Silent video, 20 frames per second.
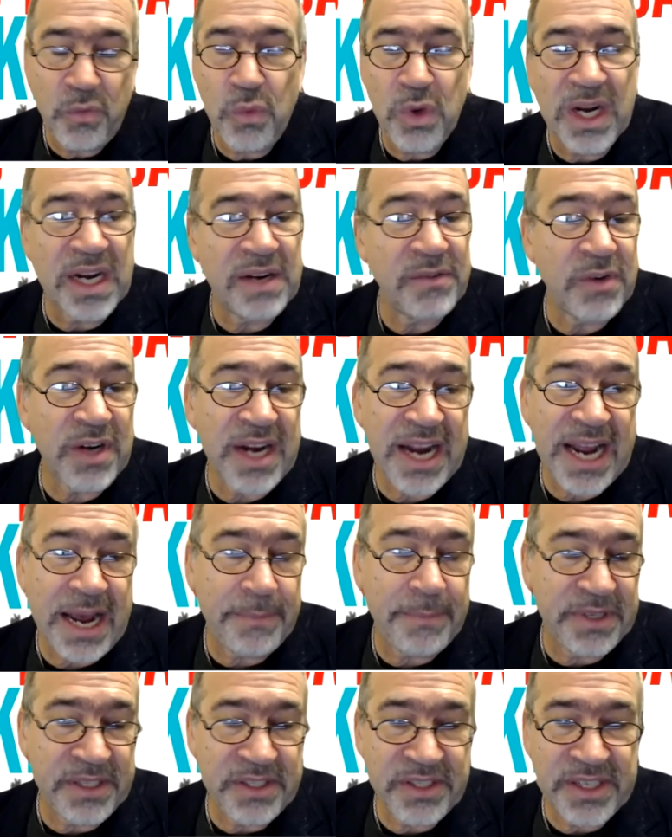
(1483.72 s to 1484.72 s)
whatever
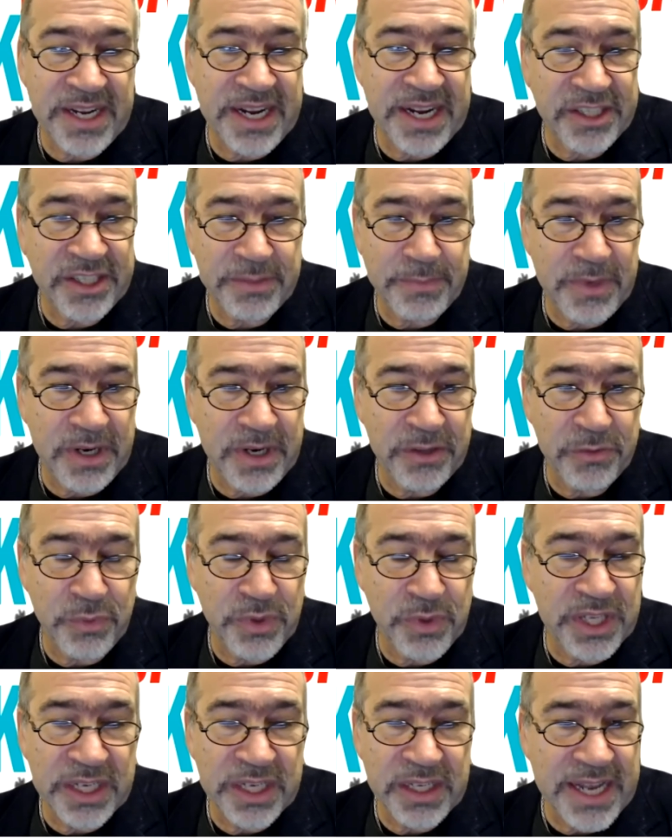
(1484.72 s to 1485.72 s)
happens next month
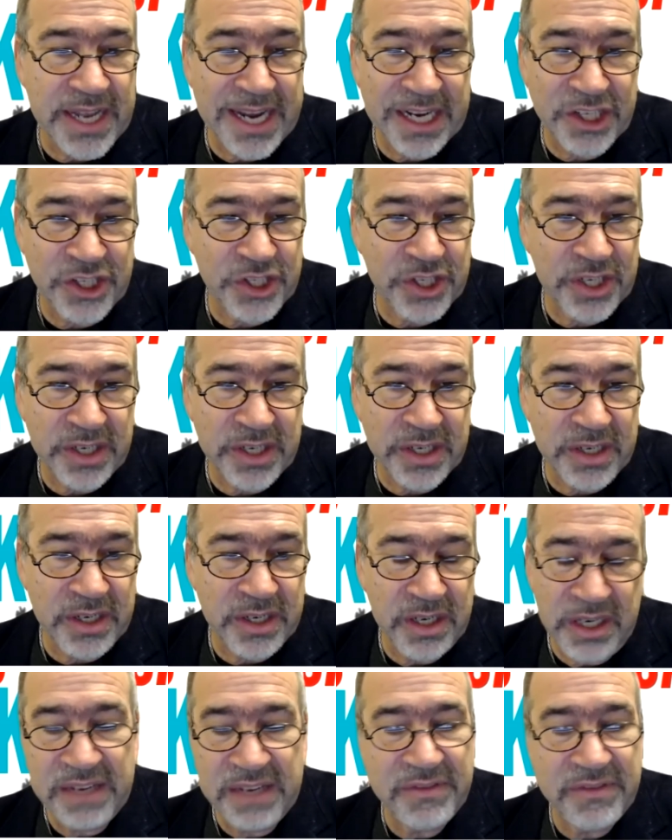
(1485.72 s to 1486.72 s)
with the election,
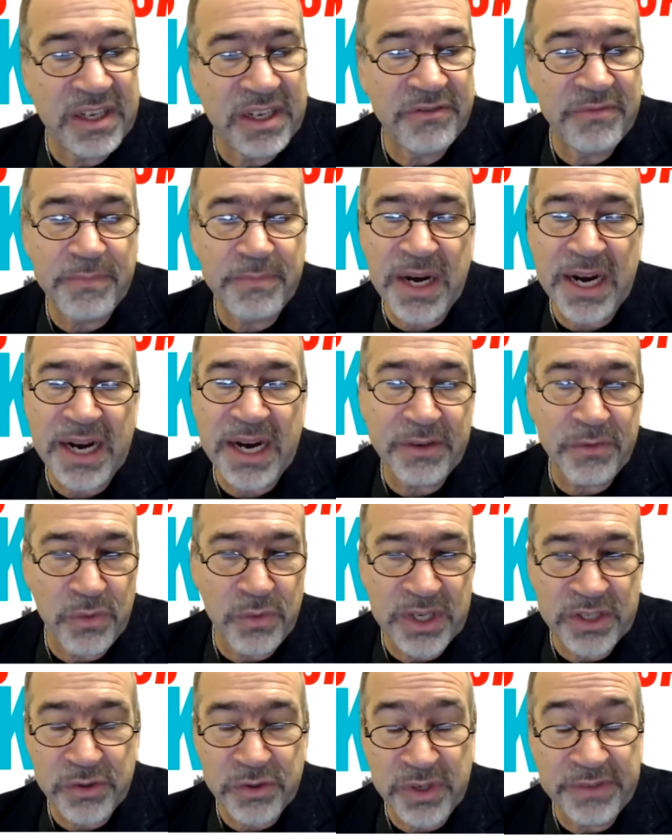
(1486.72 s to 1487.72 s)
even if Biden
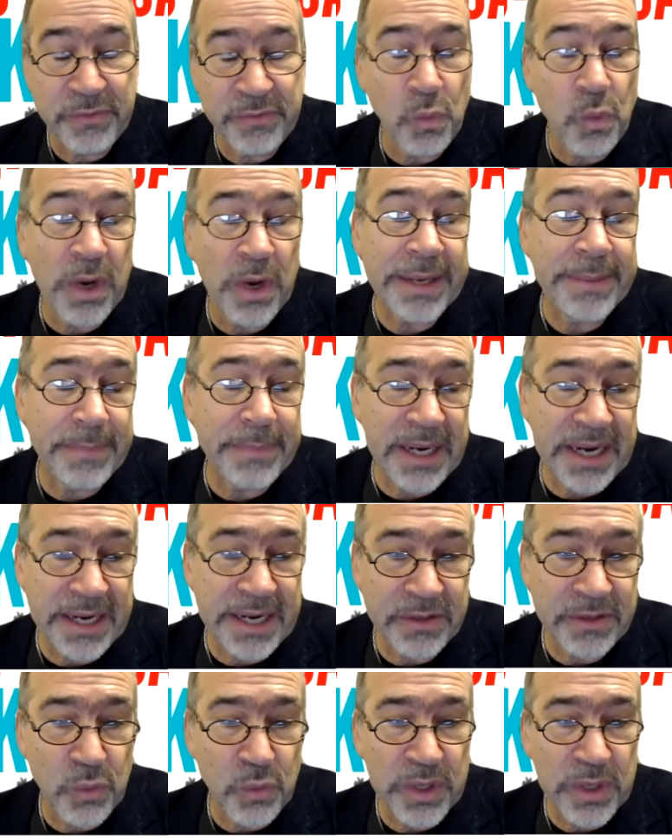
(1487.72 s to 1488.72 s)
wins or even when
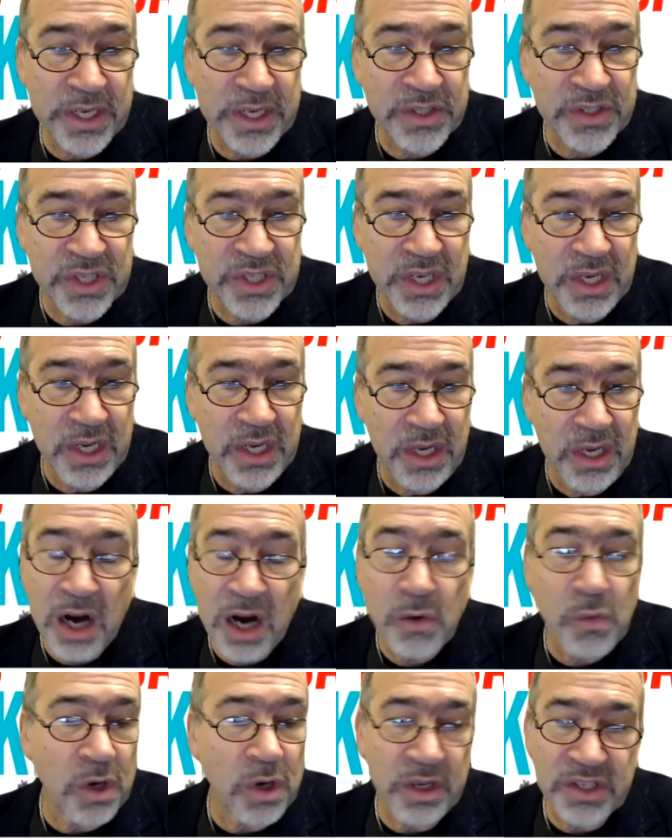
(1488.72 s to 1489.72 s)
Biden wins,
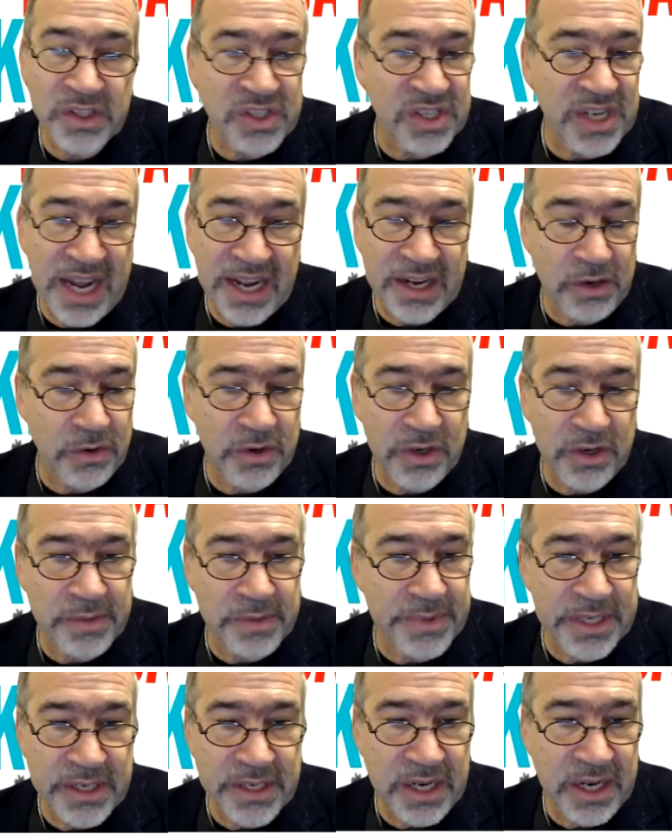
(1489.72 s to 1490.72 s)
our work is not going to
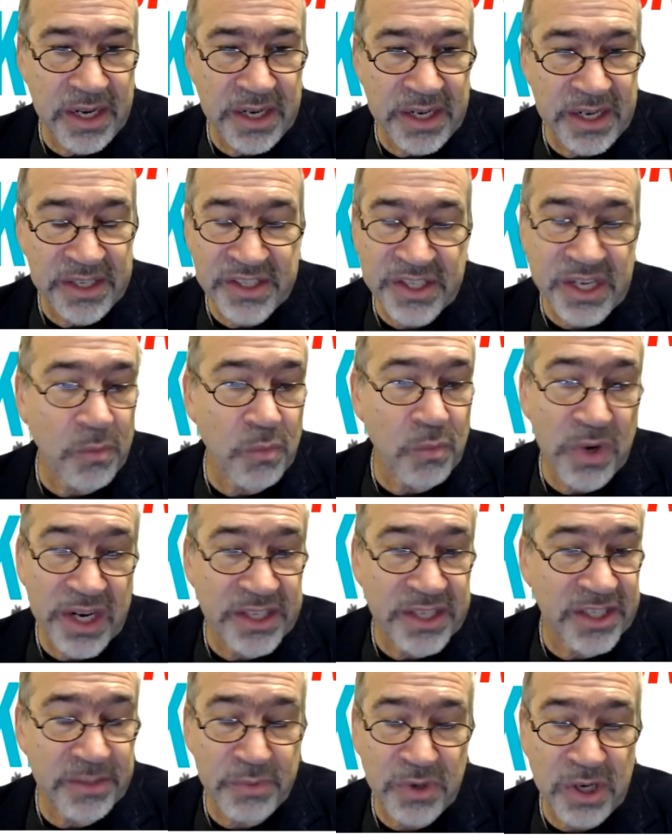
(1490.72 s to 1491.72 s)
be done. In some
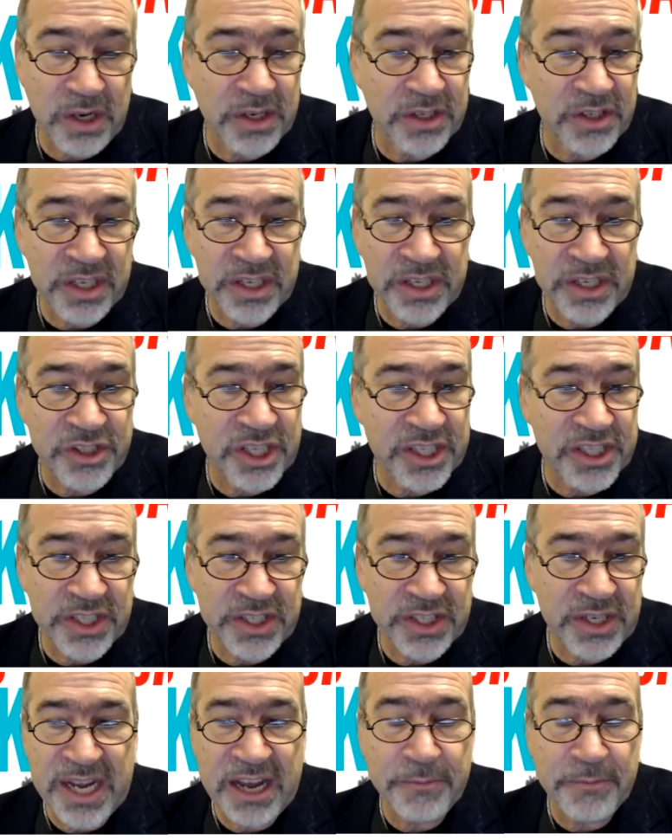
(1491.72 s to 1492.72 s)
ways, it's probably going to
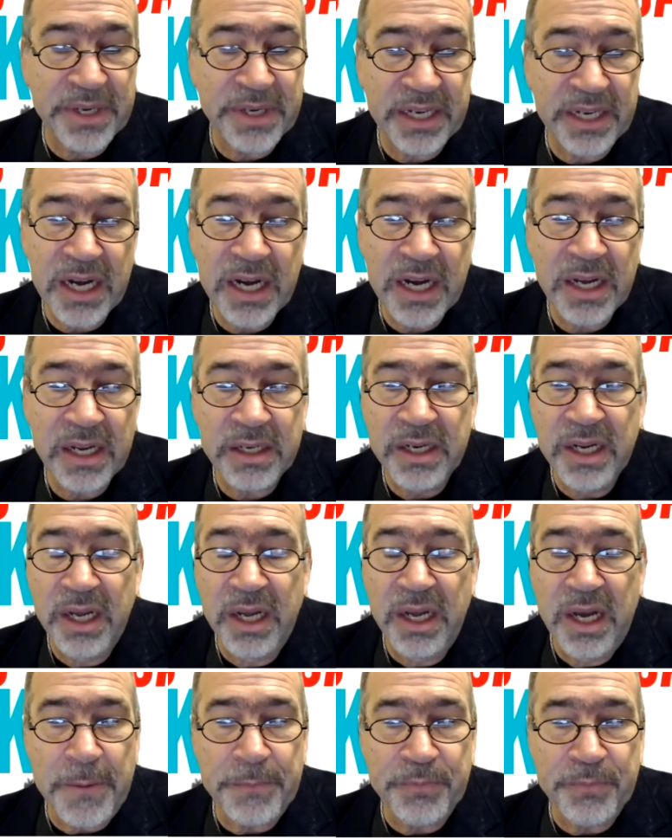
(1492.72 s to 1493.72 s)
just have begun.
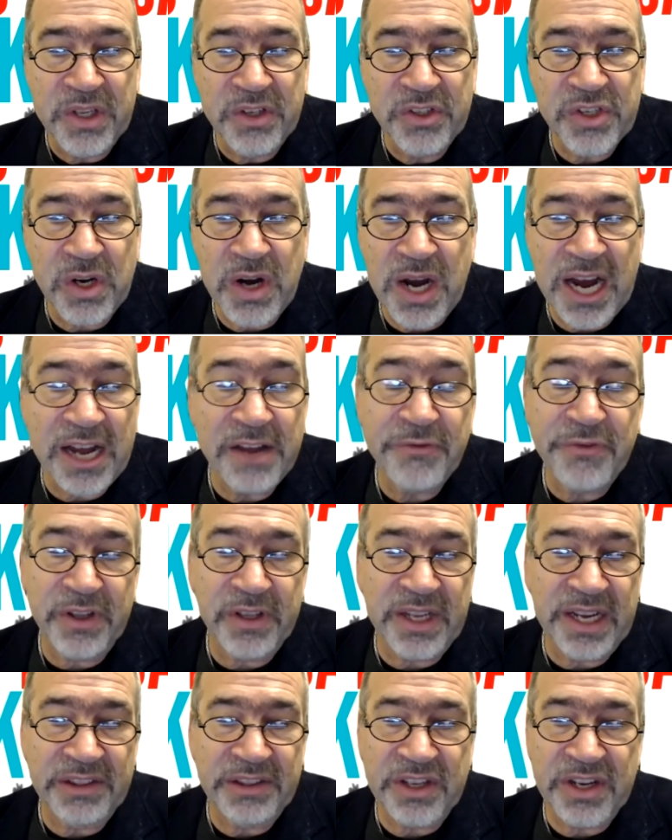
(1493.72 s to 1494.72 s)
So I feel like
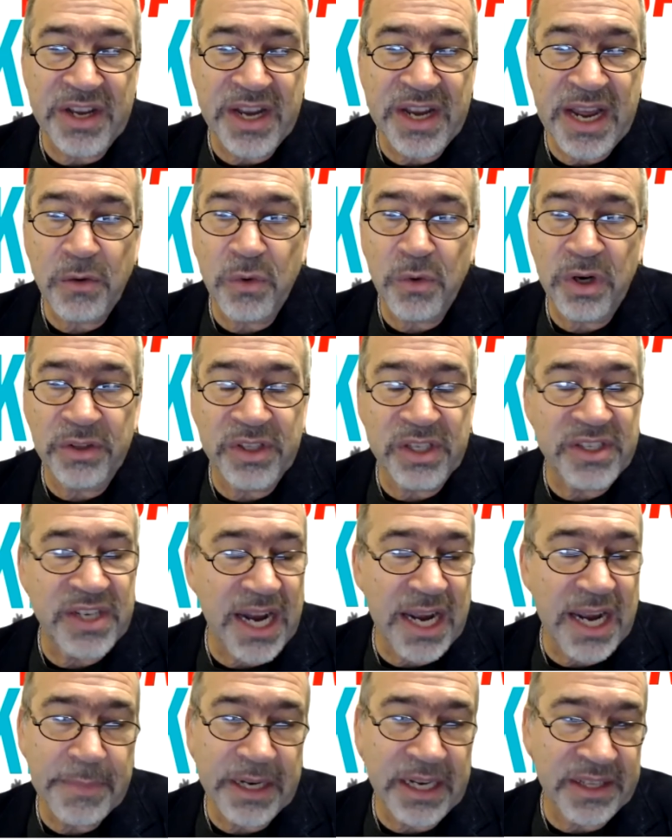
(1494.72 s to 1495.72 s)
the network, the
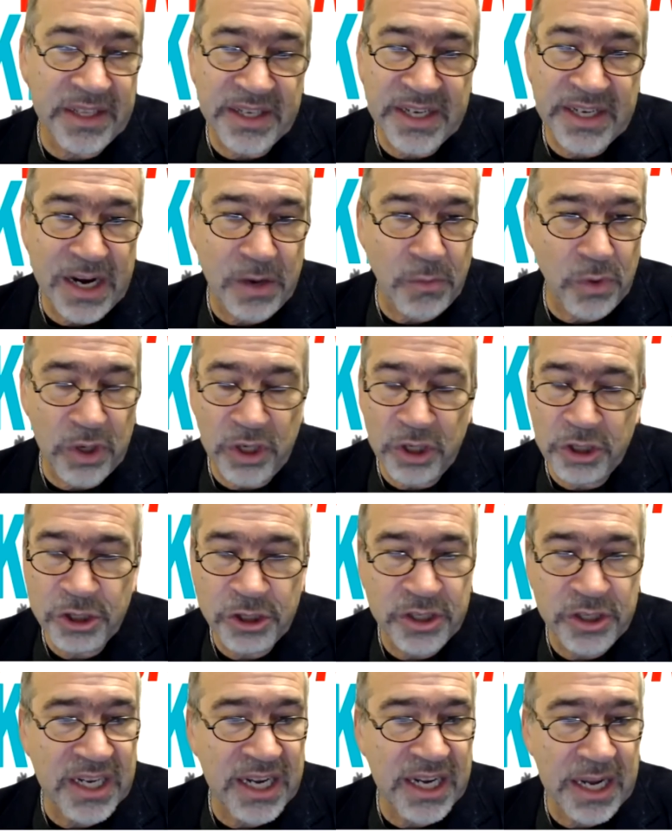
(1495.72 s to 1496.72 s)
timing of the network could
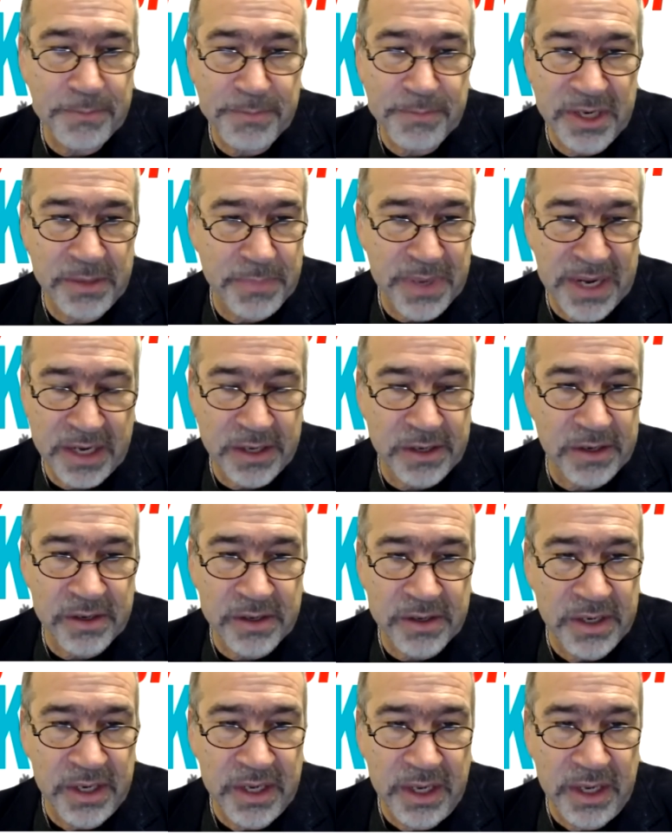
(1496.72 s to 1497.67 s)
not be better.